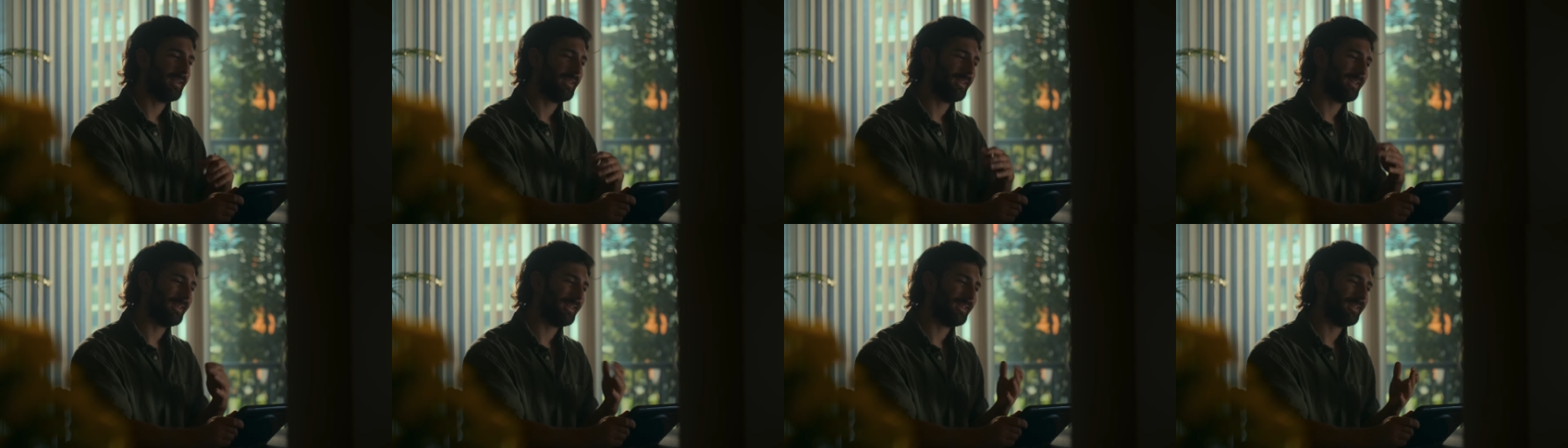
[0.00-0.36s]

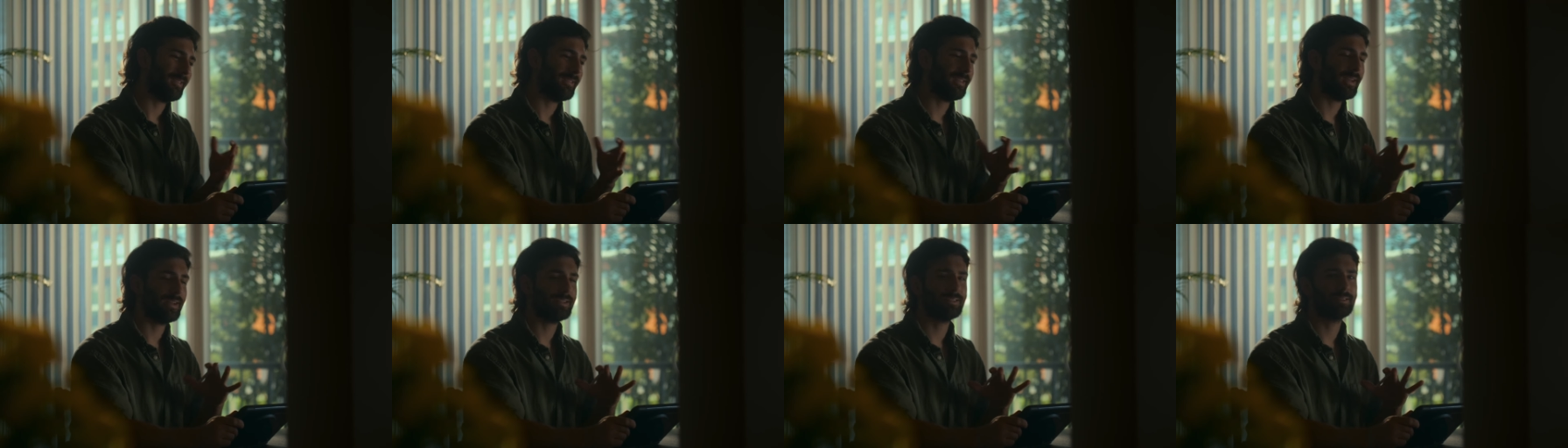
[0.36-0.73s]

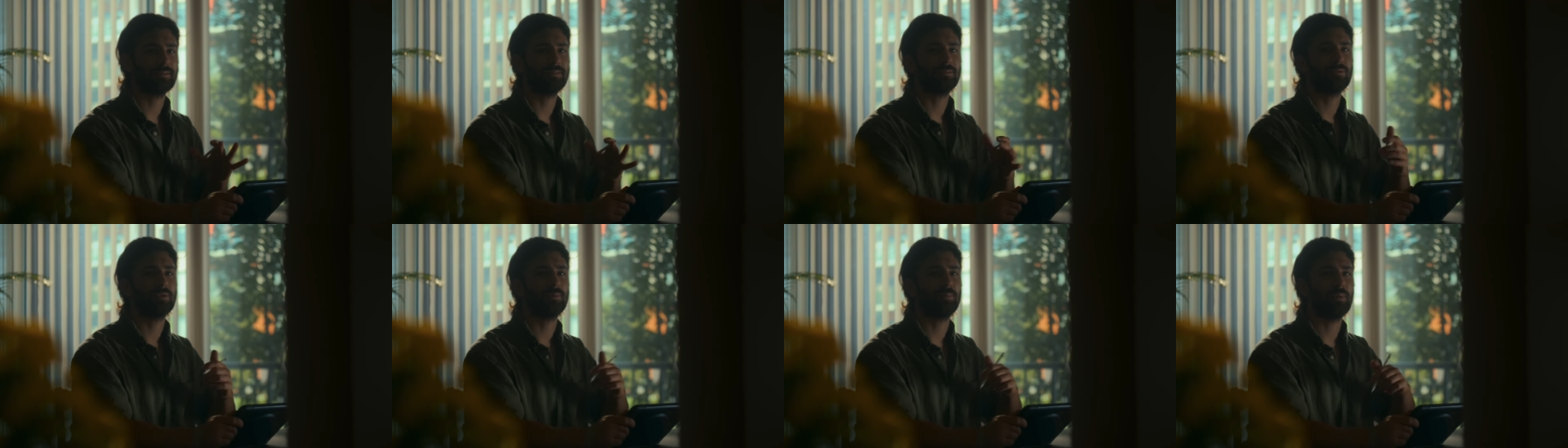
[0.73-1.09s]
and that
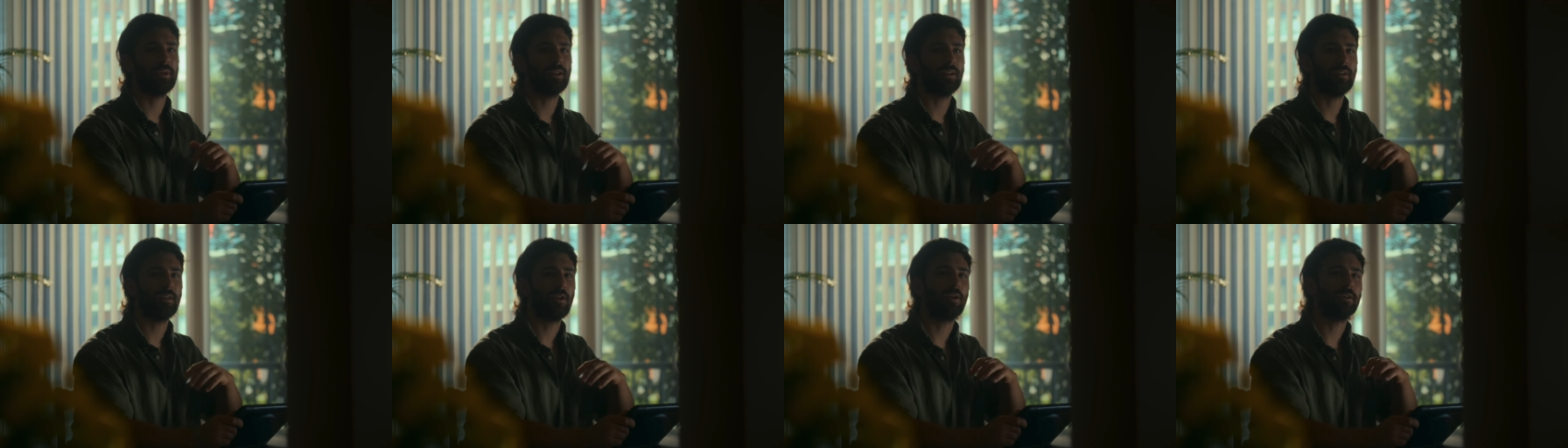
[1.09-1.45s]
would
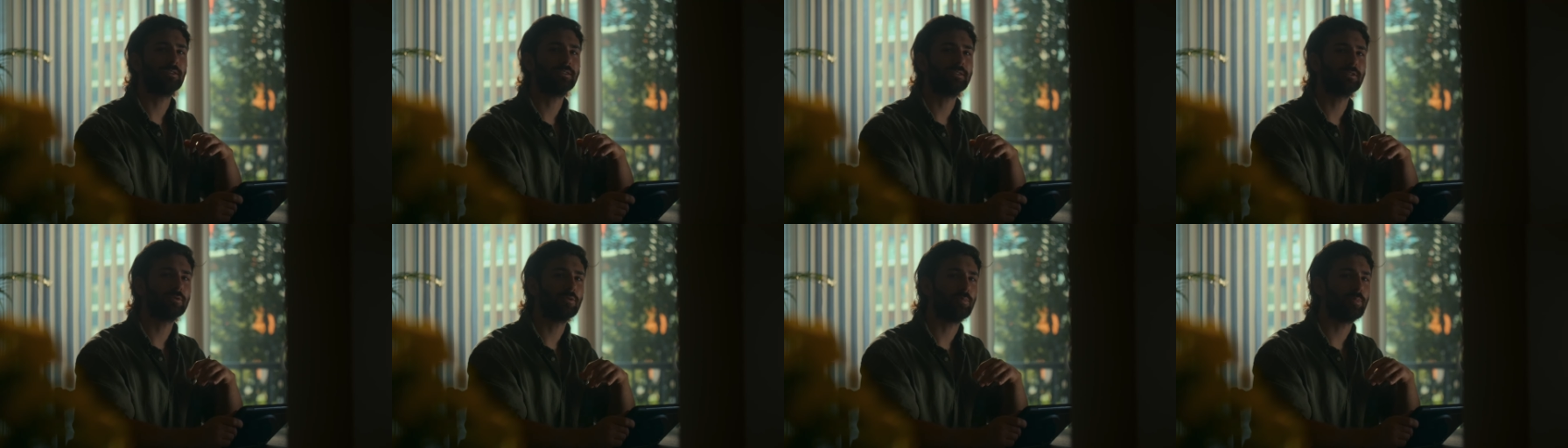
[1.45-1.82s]
be not
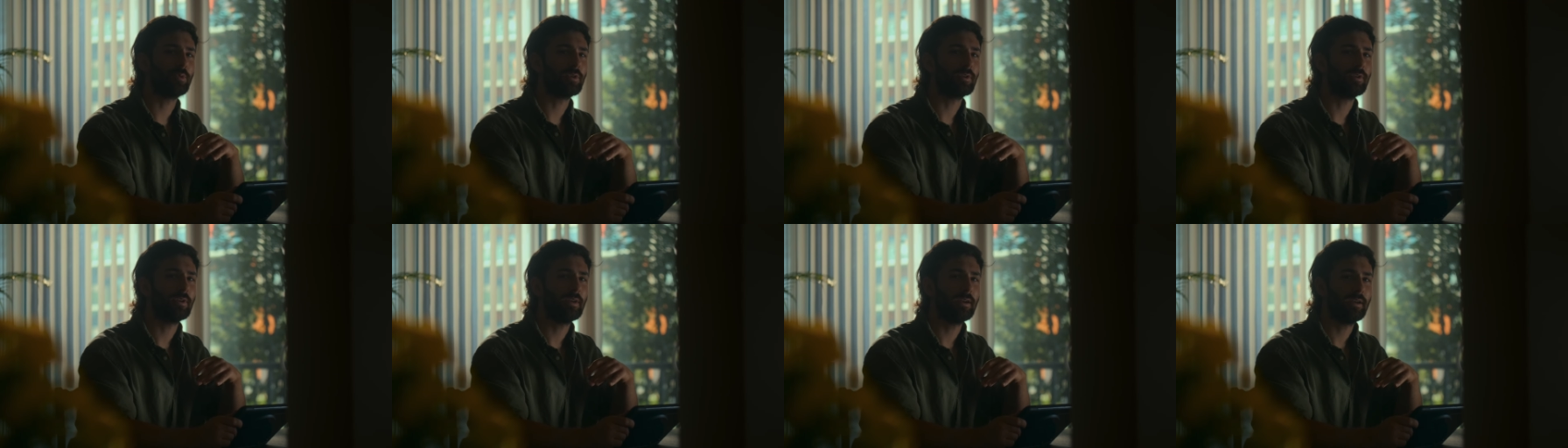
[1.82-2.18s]

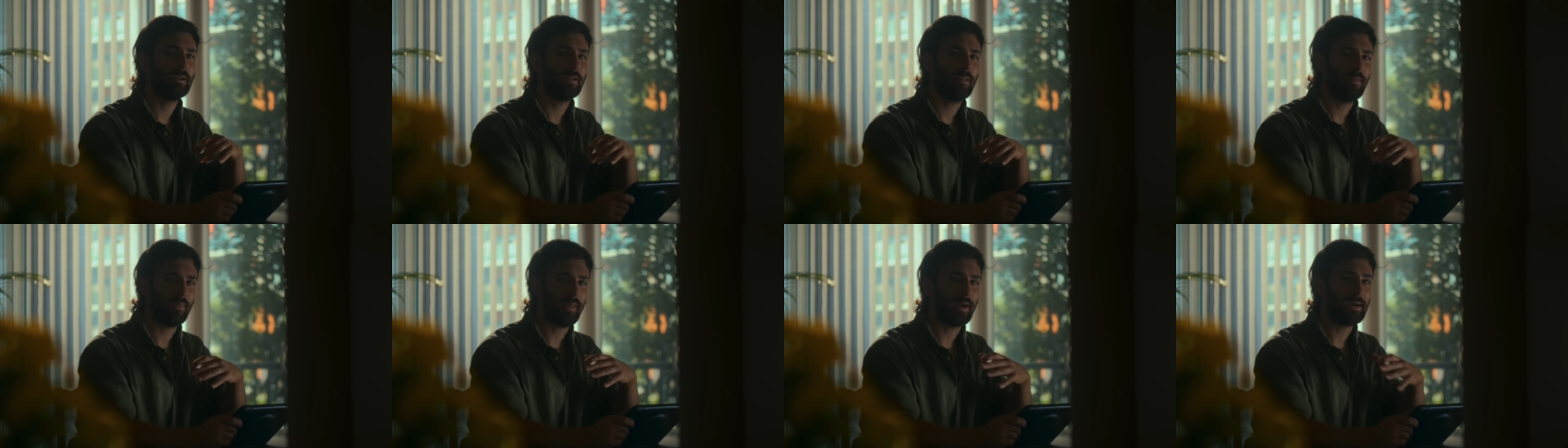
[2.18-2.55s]
super
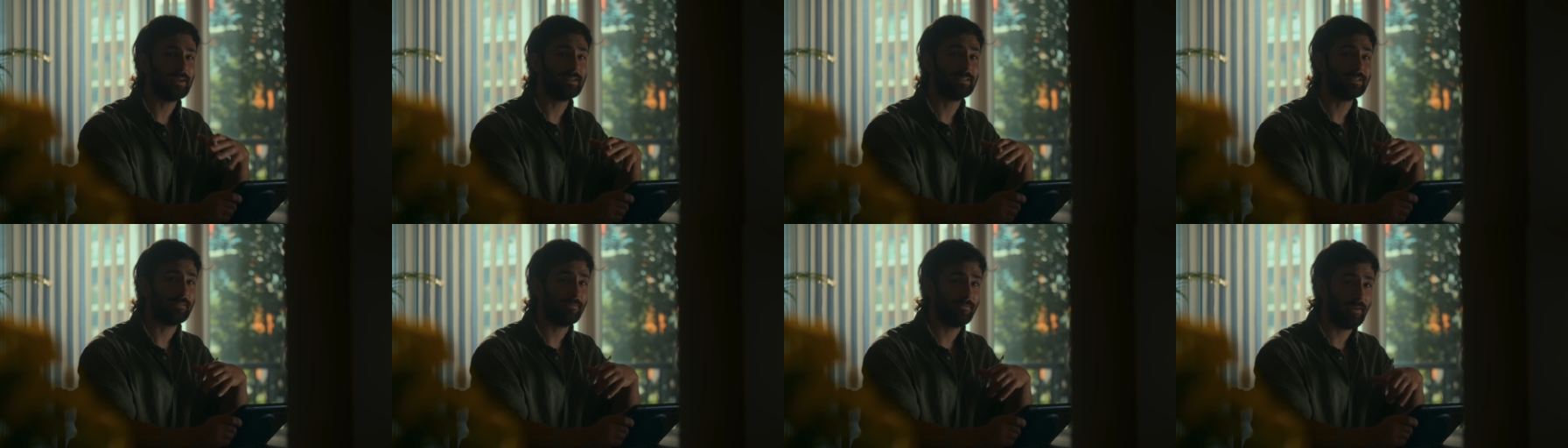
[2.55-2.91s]

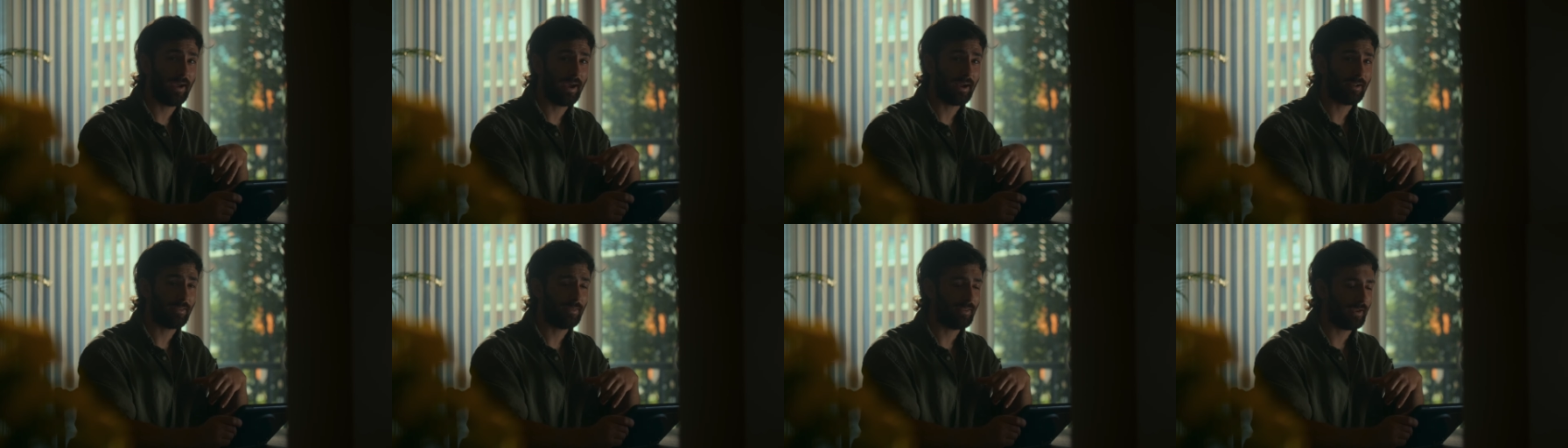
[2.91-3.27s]
nice
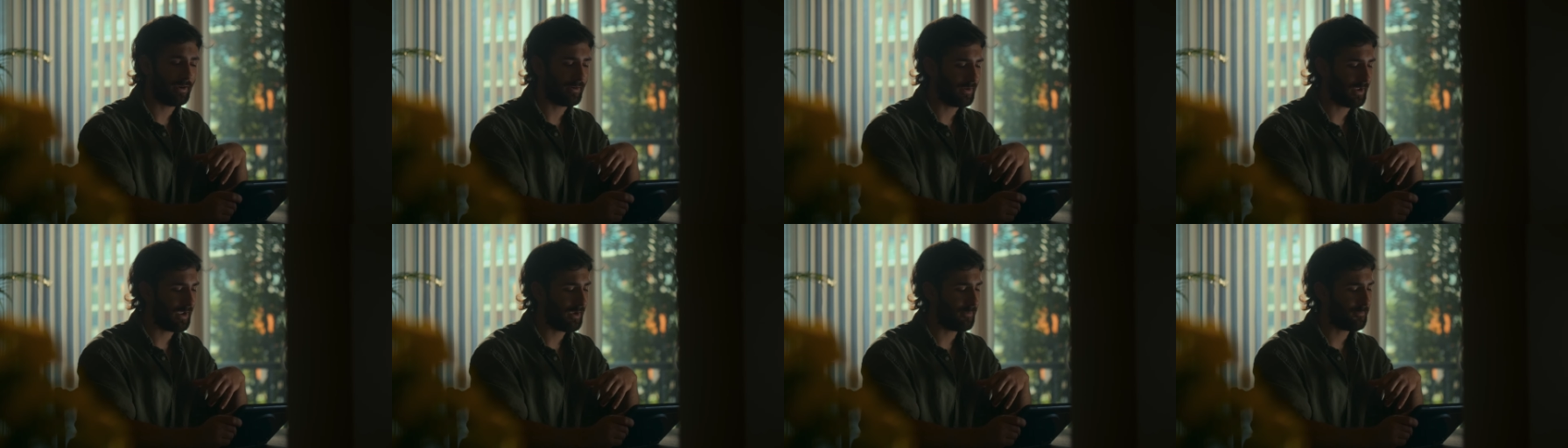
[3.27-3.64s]
effect
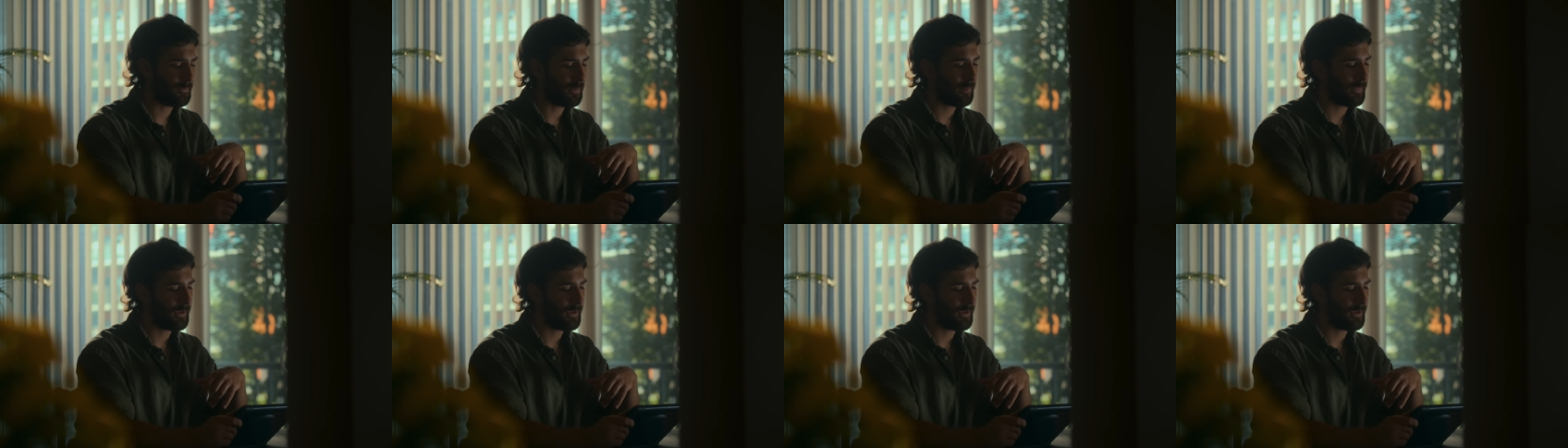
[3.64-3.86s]
there, yeah.